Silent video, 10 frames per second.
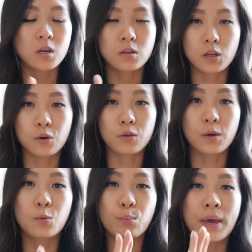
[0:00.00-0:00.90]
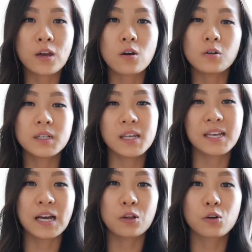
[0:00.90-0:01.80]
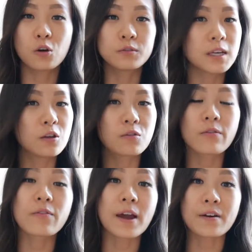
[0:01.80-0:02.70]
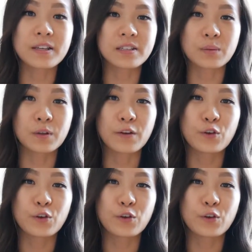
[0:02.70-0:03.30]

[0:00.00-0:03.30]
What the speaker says: So the pink gold and the yellow gold, they look very similar.